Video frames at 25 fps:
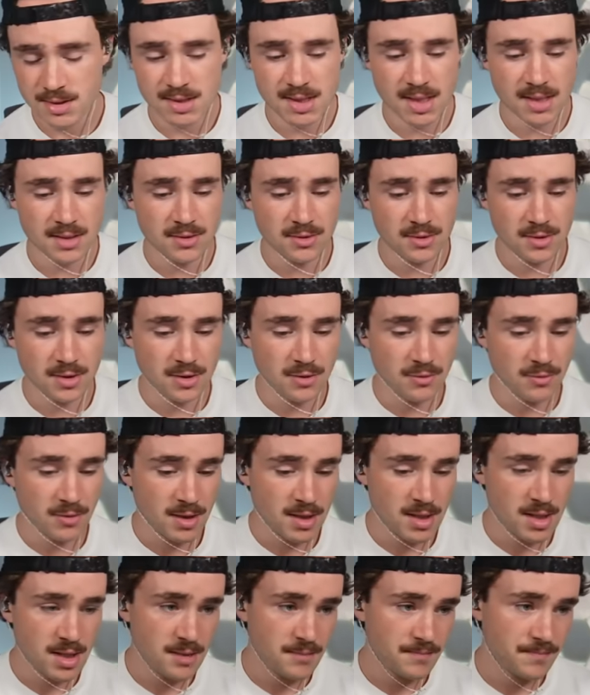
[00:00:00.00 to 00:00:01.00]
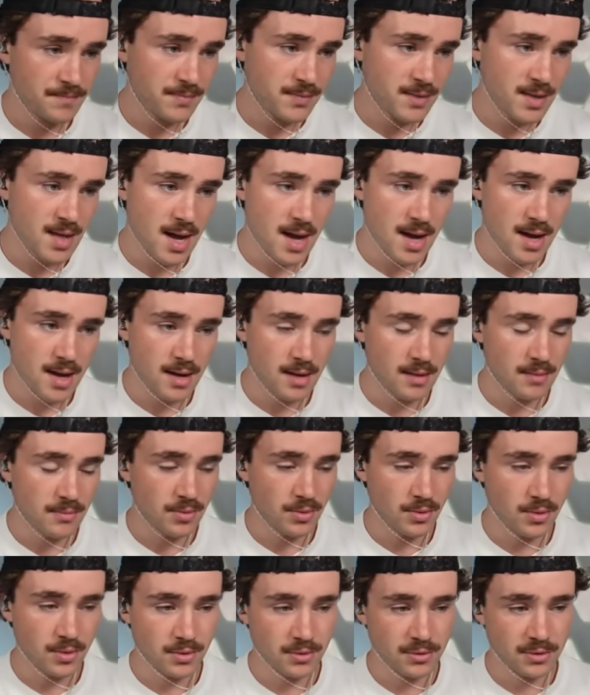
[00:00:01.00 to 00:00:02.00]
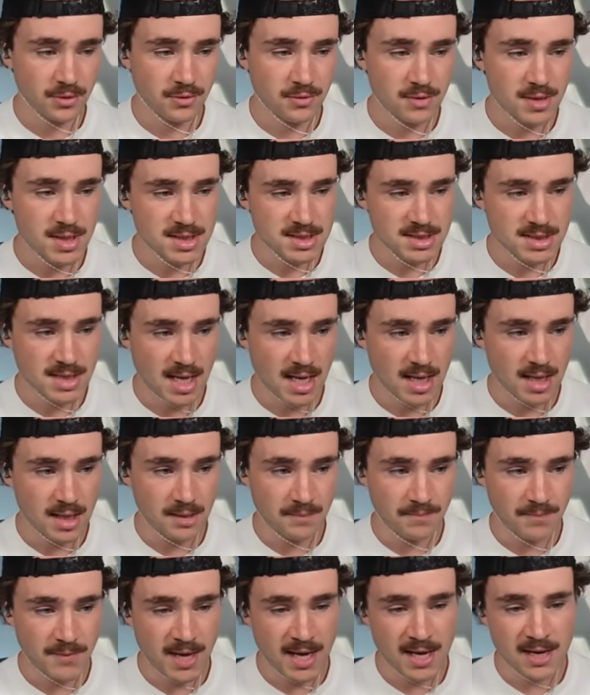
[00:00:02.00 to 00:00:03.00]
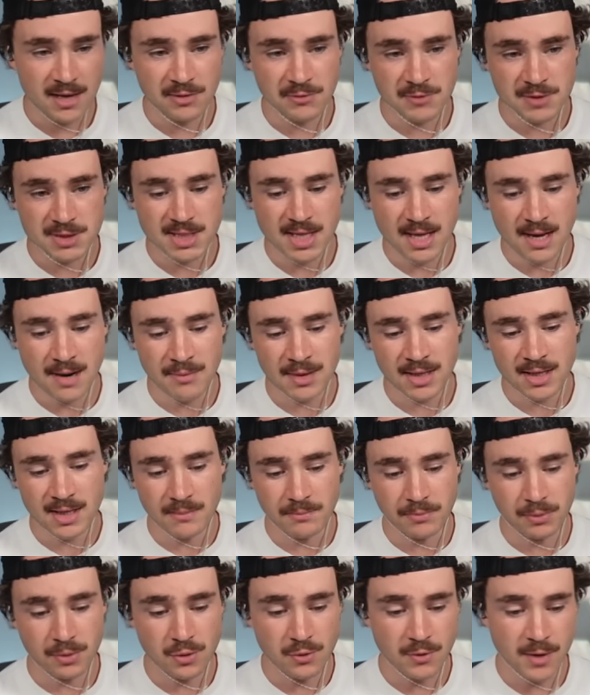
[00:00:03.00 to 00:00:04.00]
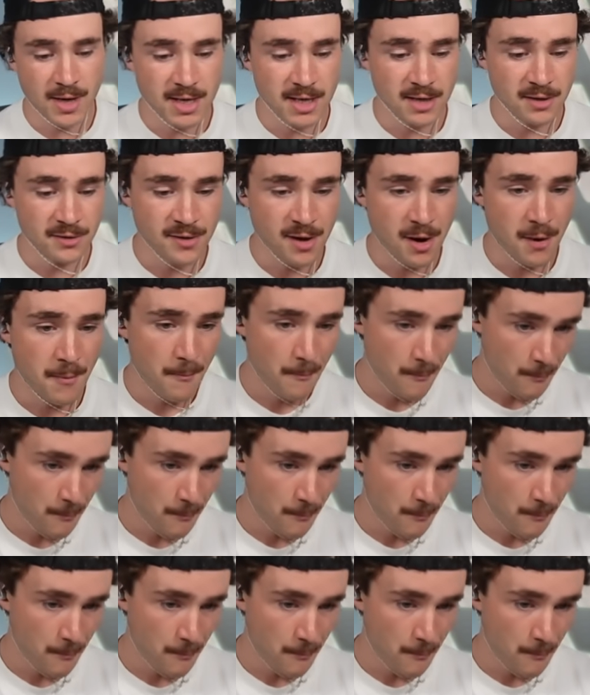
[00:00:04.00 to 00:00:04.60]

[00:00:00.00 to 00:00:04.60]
Can do the gritty? Nah, bro. The gritty's dated. eighty-three ten. I'm going to get a blue right here, though.